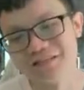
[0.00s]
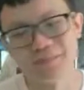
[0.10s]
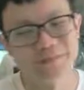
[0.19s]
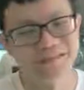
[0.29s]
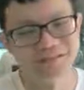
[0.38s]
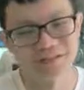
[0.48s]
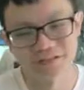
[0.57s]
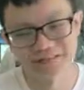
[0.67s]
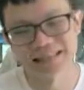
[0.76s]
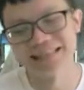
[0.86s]

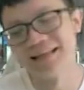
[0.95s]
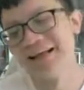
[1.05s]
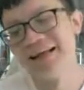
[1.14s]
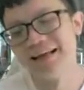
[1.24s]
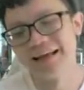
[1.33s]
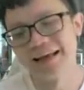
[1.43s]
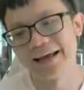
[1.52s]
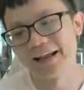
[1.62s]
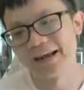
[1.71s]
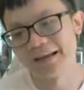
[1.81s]
0.06
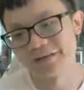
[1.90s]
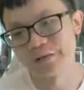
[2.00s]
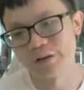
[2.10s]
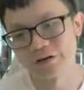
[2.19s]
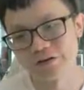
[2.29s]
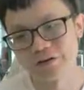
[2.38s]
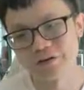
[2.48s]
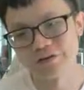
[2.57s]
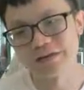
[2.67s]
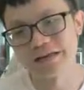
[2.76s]
and uh, so on due
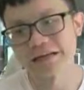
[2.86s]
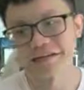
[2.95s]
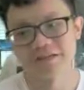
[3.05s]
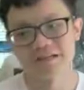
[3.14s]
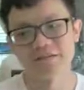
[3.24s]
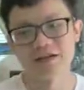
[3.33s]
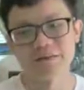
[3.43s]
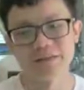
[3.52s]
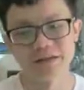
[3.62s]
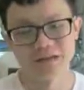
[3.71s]
to the increase of
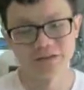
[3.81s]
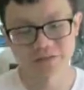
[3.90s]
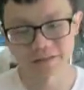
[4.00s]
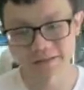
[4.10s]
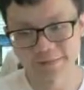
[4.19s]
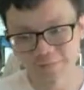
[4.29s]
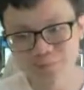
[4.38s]
carbon dioxide